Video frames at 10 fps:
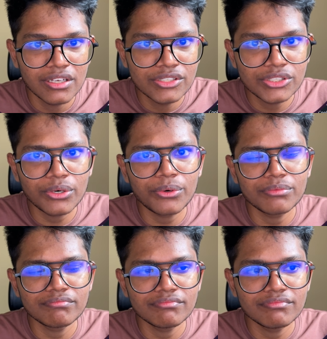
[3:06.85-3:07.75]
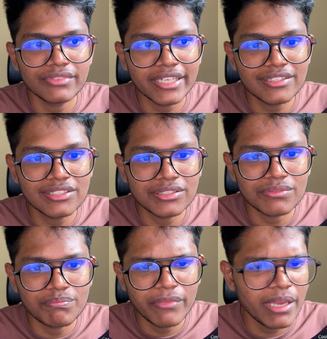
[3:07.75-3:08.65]
So
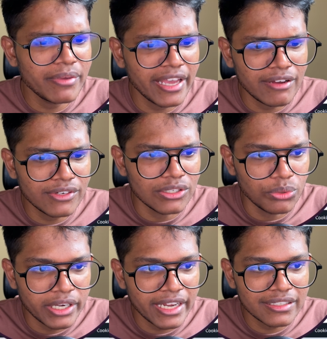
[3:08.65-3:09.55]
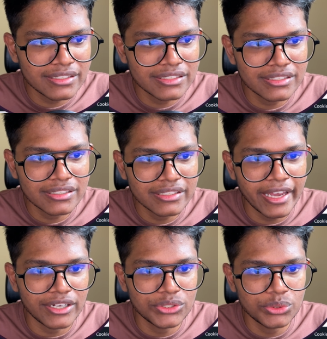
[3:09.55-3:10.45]
let's maybe have a look at the
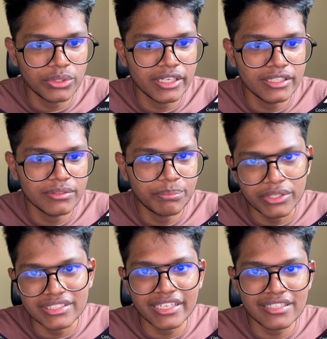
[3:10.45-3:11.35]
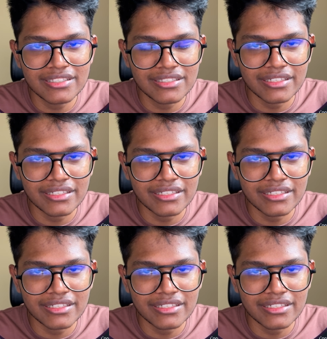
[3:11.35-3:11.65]
actual process,